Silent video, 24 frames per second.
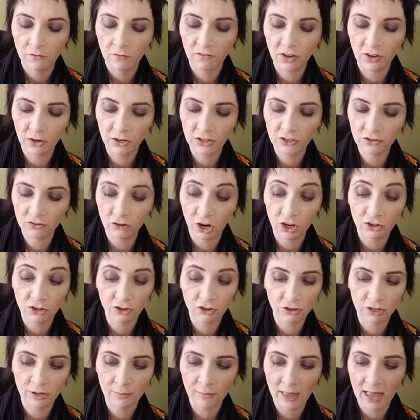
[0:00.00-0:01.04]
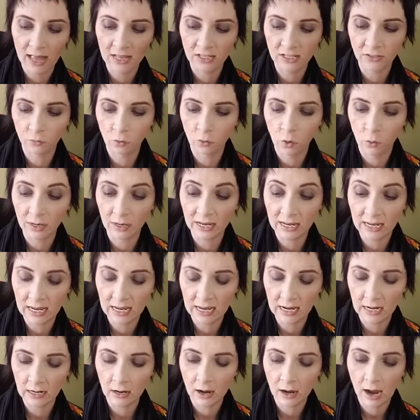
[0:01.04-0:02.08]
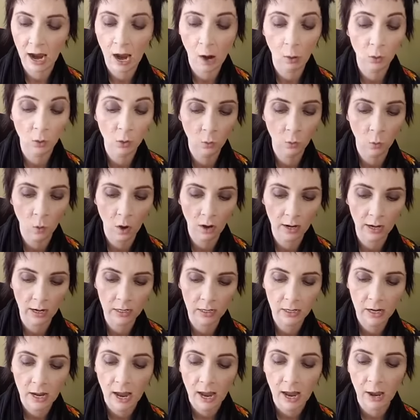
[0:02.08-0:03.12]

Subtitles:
very structured demands of what we need, how we want it,